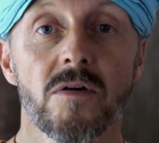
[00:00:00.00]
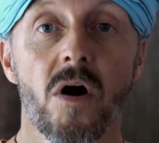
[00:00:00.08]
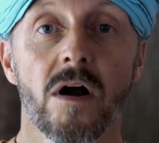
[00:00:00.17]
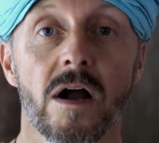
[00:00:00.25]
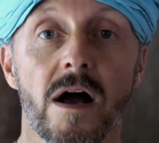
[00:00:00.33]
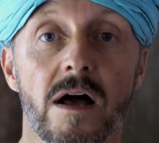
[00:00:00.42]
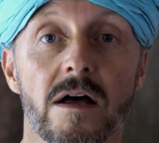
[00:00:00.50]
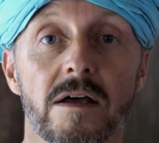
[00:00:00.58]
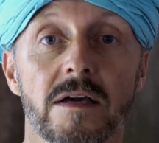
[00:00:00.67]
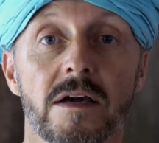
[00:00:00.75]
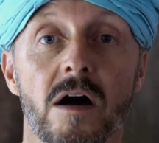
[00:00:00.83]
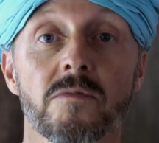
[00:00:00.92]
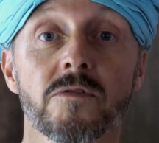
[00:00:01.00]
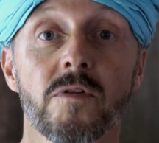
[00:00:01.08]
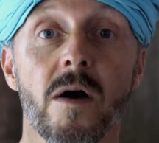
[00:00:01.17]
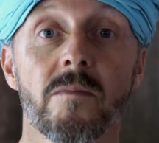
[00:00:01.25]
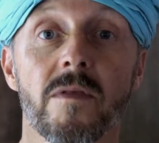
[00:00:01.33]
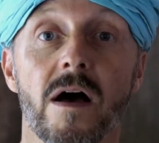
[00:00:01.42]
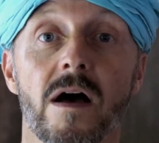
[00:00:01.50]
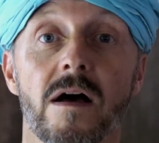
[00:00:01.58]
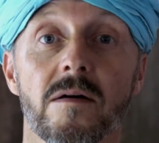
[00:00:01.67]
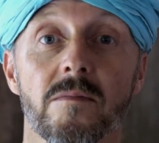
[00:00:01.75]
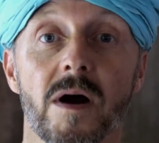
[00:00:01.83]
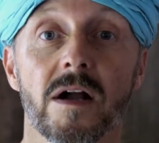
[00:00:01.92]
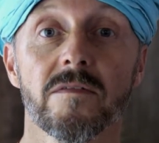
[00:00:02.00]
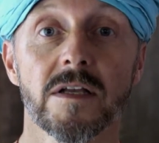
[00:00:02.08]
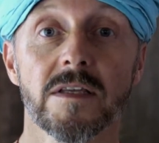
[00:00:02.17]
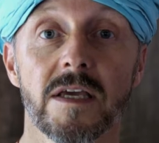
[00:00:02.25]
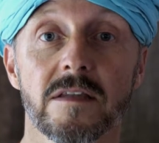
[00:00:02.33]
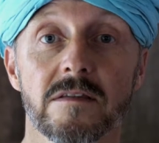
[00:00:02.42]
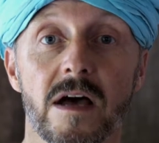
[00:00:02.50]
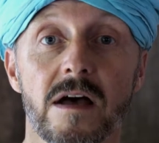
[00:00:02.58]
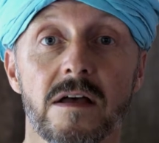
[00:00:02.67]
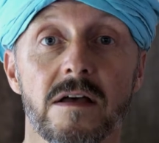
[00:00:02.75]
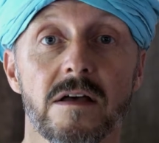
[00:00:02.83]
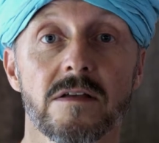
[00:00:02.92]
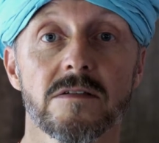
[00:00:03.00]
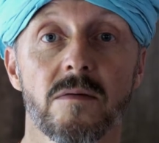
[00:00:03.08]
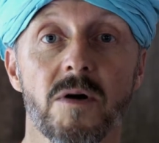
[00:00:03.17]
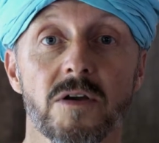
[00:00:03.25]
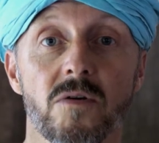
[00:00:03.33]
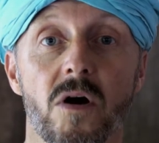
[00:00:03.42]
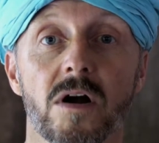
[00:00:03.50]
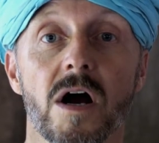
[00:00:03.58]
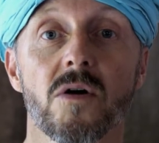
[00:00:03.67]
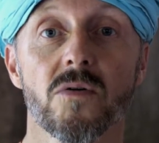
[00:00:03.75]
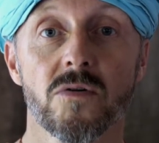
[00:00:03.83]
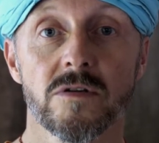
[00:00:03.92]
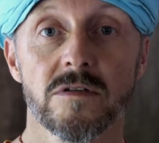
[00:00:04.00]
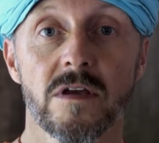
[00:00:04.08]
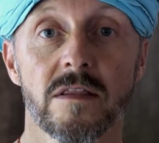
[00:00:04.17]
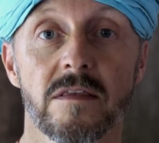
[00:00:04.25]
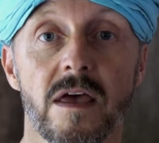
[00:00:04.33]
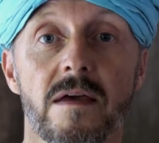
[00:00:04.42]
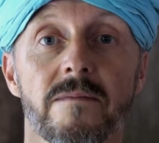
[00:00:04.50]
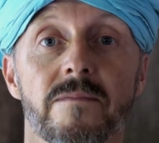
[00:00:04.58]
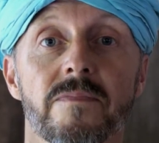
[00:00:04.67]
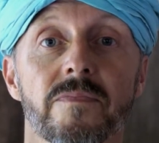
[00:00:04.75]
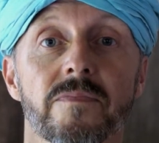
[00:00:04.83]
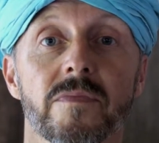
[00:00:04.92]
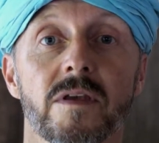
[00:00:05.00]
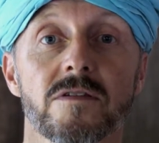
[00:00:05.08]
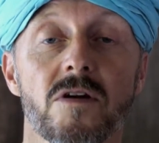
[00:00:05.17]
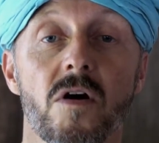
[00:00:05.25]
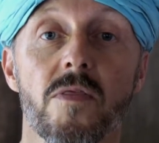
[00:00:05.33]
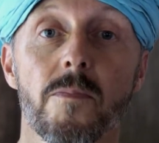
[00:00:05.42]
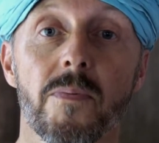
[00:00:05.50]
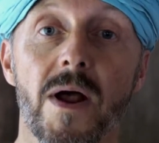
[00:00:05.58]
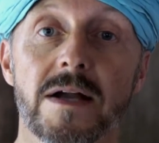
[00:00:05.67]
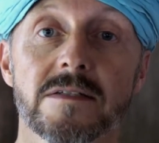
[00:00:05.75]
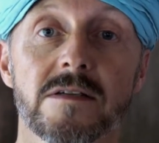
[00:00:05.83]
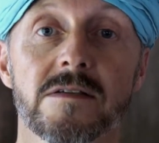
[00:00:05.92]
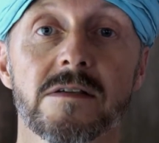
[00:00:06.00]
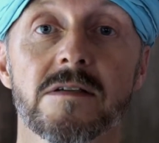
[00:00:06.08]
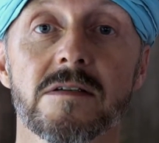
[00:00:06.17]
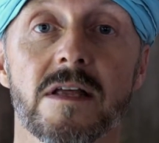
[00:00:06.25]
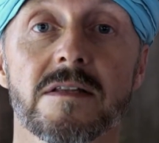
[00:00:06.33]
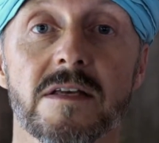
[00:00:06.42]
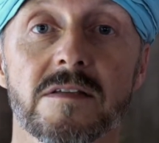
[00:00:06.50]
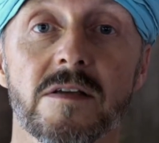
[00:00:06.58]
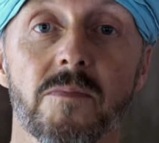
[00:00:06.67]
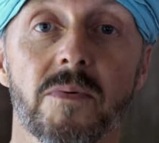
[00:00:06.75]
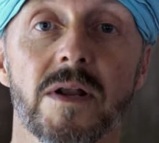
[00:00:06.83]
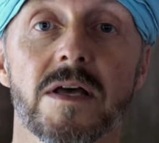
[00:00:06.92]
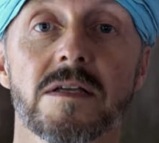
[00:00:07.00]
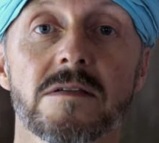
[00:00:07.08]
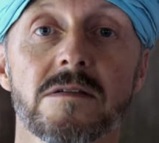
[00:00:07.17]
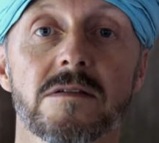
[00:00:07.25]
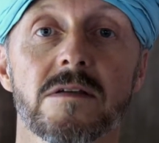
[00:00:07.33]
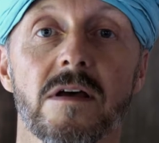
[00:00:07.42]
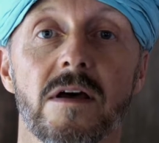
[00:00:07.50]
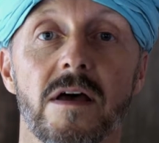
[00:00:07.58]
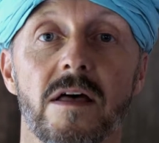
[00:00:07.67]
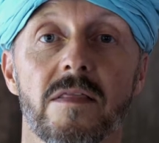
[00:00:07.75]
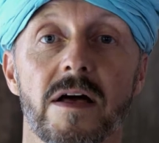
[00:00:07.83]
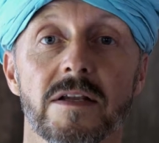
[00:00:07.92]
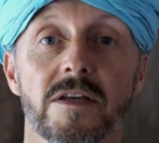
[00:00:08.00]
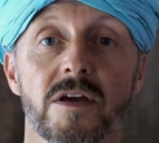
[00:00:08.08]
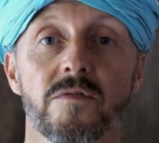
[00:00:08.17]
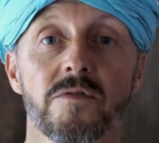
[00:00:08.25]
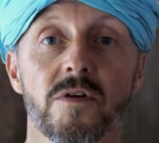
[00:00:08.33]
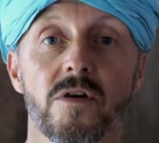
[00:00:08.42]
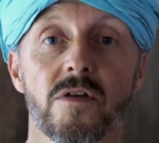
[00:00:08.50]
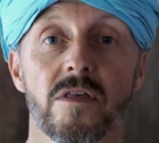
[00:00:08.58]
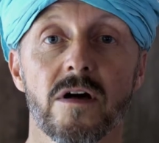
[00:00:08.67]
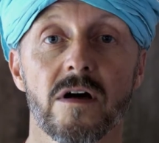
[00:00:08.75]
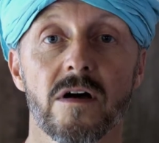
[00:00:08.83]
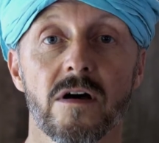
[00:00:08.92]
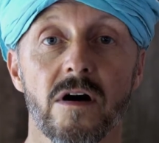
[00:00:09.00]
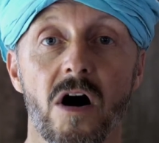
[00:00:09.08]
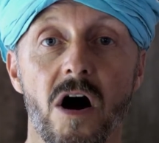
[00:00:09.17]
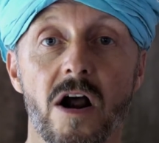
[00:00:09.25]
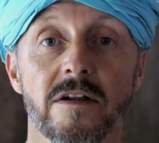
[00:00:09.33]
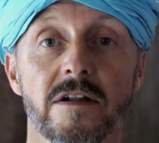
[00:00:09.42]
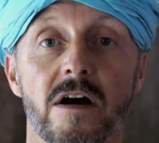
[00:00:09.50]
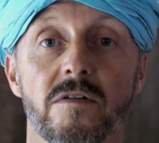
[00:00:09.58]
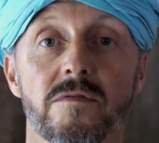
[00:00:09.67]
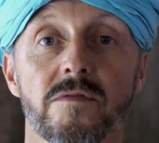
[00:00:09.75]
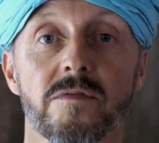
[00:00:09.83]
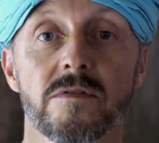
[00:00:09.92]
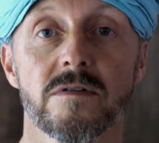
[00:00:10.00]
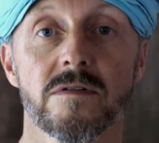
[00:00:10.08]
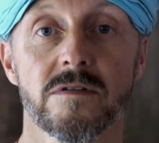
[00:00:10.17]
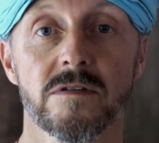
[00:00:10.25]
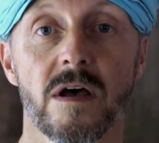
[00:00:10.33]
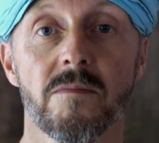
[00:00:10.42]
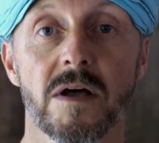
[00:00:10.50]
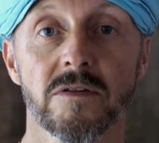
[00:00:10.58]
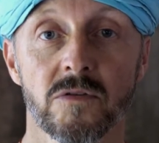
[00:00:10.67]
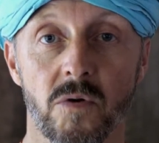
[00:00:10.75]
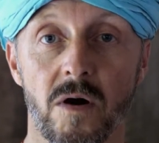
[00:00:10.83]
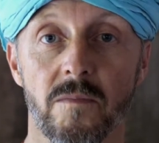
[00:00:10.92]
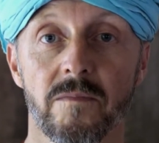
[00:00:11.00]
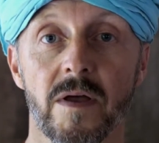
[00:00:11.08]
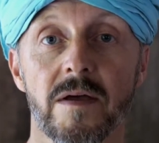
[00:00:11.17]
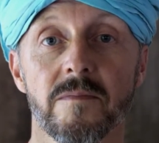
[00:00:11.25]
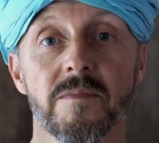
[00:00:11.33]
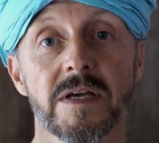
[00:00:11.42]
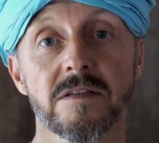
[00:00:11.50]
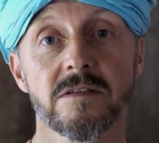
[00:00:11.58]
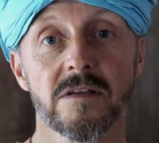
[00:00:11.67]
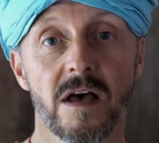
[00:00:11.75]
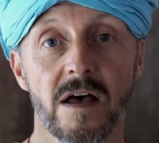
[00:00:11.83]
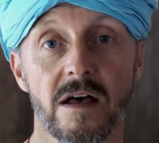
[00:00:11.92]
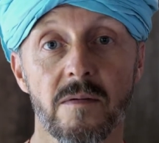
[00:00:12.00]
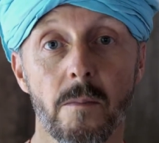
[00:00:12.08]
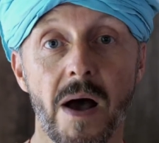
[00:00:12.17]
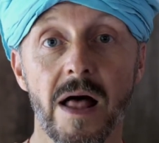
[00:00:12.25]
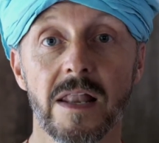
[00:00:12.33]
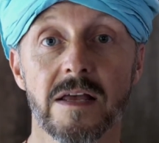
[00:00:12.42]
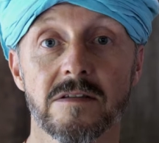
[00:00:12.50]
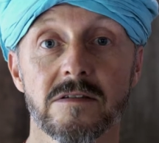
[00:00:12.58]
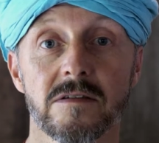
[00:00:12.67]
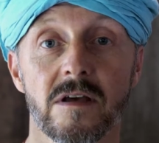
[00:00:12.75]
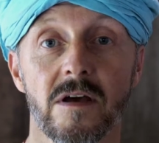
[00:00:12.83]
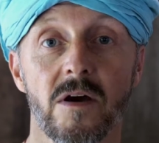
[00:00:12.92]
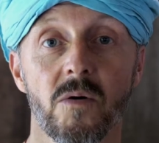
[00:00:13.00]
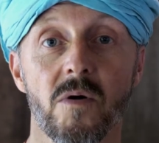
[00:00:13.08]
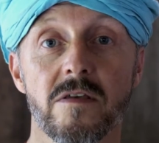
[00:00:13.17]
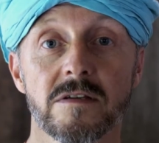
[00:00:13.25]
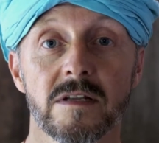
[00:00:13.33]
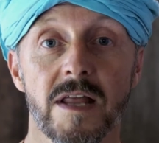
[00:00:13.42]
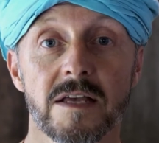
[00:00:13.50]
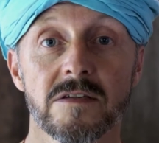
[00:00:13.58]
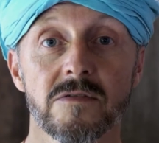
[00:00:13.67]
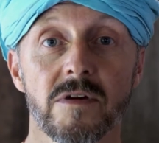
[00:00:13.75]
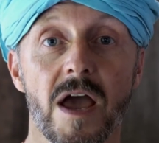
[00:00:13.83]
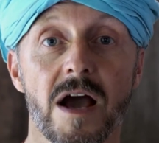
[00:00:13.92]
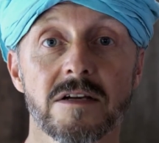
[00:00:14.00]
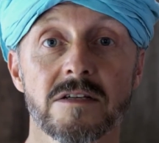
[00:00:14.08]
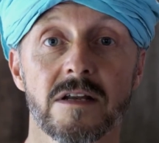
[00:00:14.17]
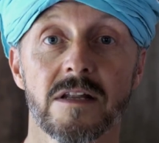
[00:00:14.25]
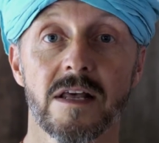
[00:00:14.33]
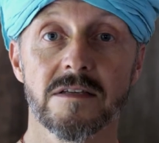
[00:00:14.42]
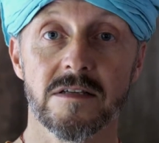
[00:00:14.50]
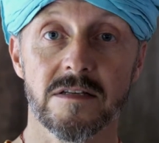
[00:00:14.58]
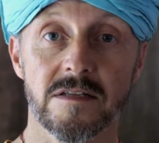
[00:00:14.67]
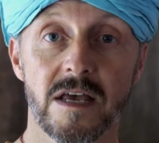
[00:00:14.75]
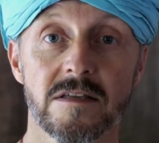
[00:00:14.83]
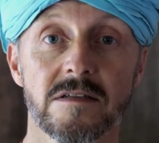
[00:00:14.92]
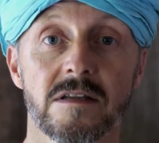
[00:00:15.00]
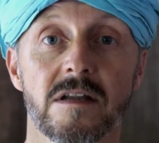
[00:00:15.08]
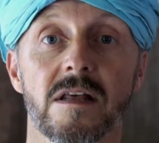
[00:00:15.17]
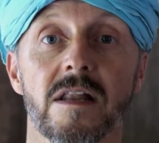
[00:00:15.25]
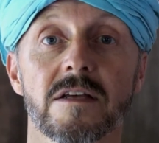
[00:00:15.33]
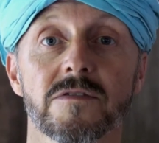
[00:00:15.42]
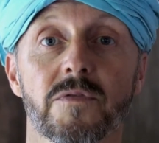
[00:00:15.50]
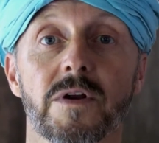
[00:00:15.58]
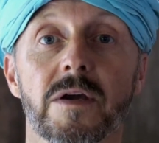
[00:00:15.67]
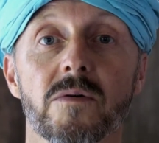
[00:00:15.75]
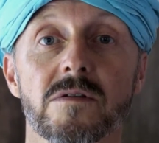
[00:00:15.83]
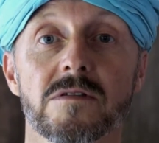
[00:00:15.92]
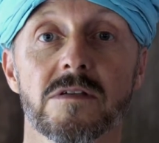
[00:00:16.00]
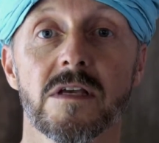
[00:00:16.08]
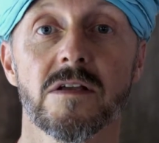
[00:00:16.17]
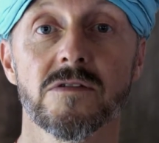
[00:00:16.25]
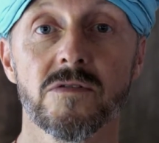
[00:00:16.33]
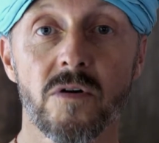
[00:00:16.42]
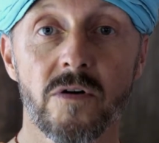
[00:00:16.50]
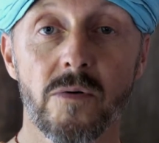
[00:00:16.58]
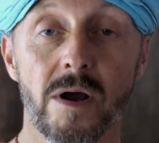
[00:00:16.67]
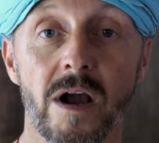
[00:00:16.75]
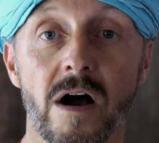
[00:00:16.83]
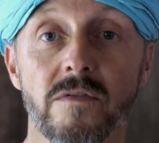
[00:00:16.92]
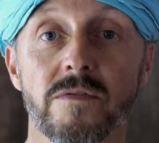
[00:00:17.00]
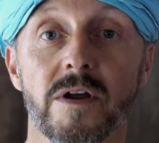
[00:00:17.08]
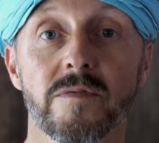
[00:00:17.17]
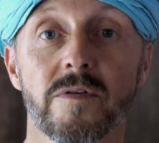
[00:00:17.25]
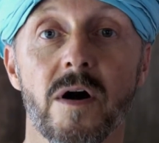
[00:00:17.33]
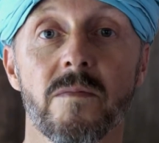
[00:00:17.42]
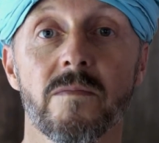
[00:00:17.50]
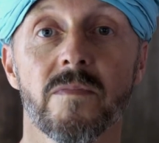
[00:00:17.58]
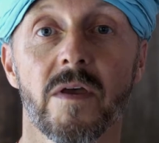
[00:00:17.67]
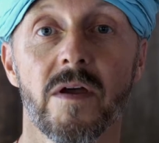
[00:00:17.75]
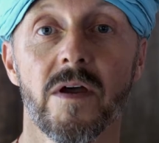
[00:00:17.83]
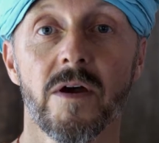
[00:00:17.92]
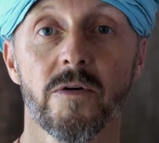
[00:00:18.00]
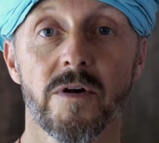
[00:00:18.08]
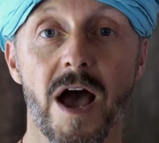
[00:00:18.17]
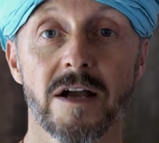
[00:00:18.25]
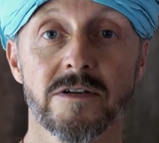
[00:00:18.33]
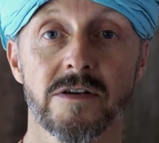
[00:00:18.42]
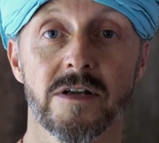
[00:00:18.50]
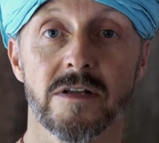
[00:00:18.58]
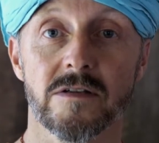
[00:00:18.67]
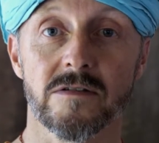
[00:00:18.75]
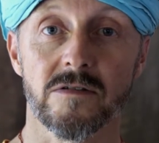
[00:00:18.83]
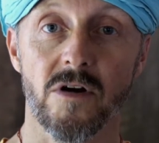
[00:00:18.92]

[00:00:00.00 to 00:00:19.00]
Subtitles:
Yoga, it comes from the Bhagavad Gita, Sama Yoga Uchyate. It's all the practices and disciplines that give you the heart of Samatvam. Means balance, where there's less reaction, less intensity, less frequency, and sooner recovery from reactions.